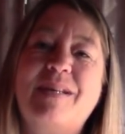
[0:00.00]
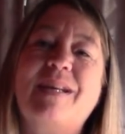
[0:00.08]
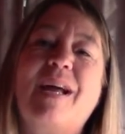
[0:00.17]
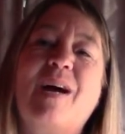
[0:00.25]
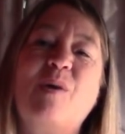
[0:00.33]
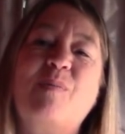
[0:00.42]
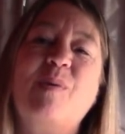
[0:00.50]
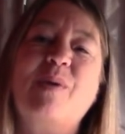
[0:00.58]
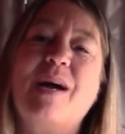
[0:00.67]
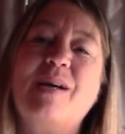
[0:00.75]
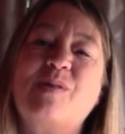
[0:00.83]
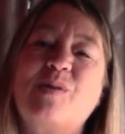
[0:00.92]
I hope you
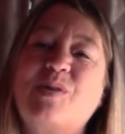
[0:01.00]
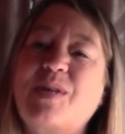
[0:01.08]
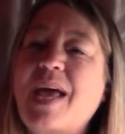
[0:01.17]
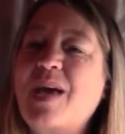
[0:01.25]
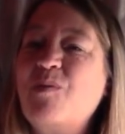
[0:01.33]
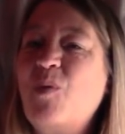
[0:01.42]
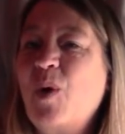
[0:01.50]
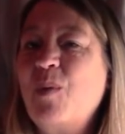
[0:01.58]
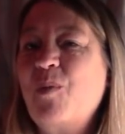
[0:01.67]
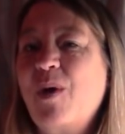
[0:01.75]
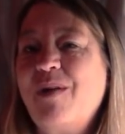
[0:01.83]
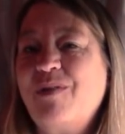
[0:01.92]
guys are staying warm
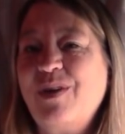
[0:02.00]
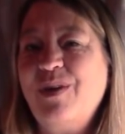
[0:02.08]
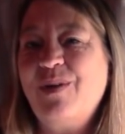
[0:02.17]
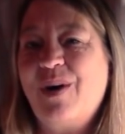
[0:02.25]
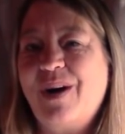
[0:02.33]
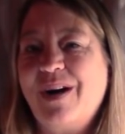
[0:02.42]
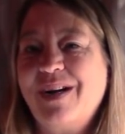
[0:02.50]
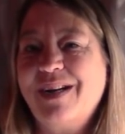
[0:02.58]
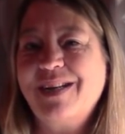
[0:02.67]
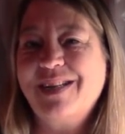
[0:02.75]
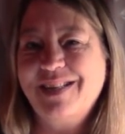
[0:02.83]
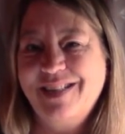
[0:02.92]
wherever you are.
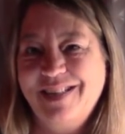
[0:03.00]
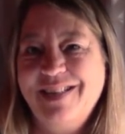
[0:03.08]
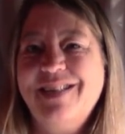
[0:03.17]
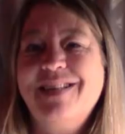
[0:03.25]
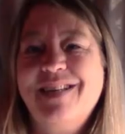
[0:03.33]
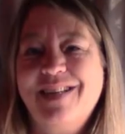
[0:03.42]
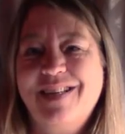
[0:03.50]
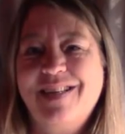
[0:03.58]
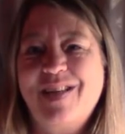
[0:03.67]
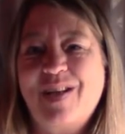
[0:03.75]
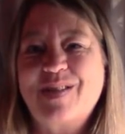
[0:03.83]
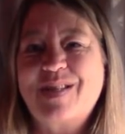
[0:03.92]

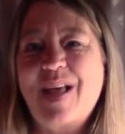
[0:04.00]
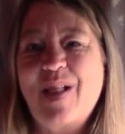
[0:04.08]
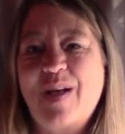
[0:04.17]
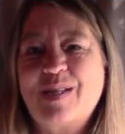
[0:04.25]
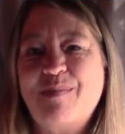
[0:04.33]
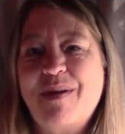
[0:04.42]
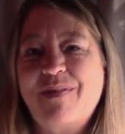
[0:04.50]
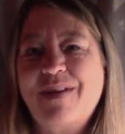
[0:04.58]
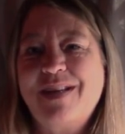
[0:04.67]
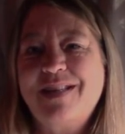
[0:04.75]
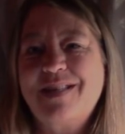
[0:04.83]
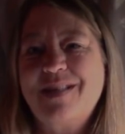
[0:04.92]
Y'all stay lost, my
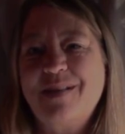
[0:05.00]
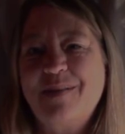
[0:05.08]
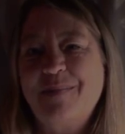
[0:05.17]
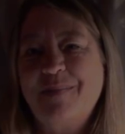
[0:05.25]
friends.